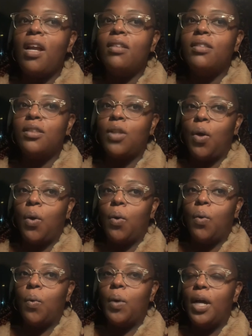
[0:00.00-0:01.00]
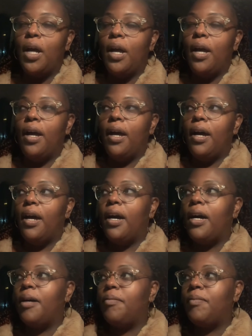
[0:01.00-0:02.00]
So,
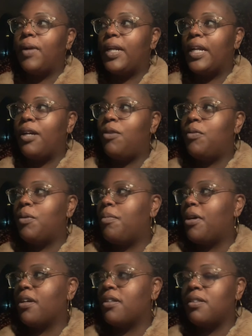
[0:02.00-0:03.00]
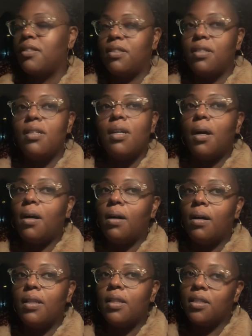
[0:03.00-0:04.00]
um, right now we're parked
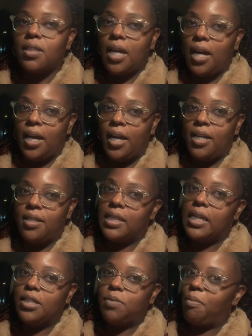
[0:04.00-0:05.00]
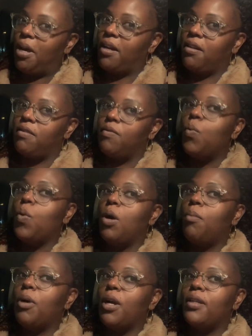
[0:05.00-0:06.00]
on the side slash back of a
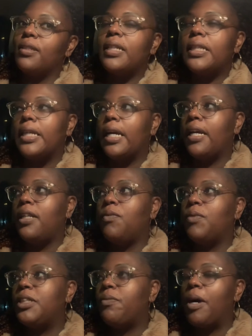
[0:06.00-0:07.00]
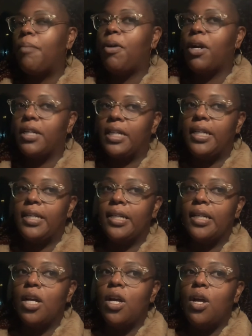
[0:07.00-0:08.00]
Walmart, and the reason why I parked
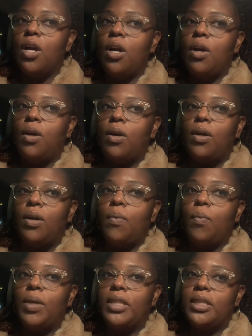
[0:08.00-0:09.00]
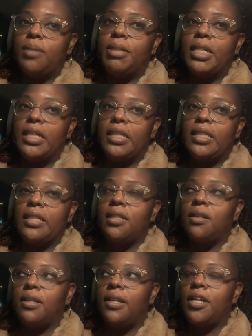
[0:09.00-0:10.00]
here was because I
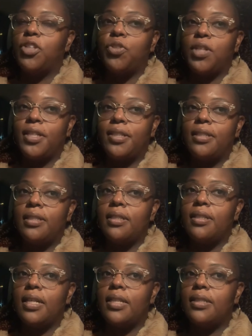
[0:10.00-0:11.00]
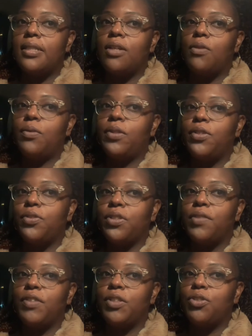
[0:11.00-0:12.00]
saw a lot of trucks, and so usually
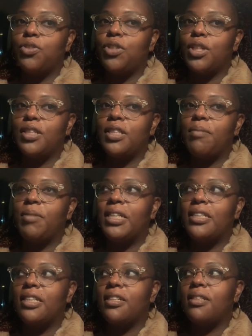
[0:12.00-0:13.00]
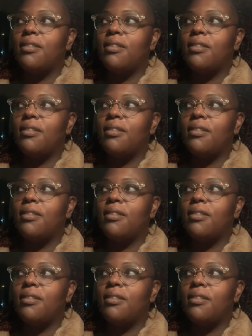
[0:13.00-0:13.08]
if there's trucks, that means that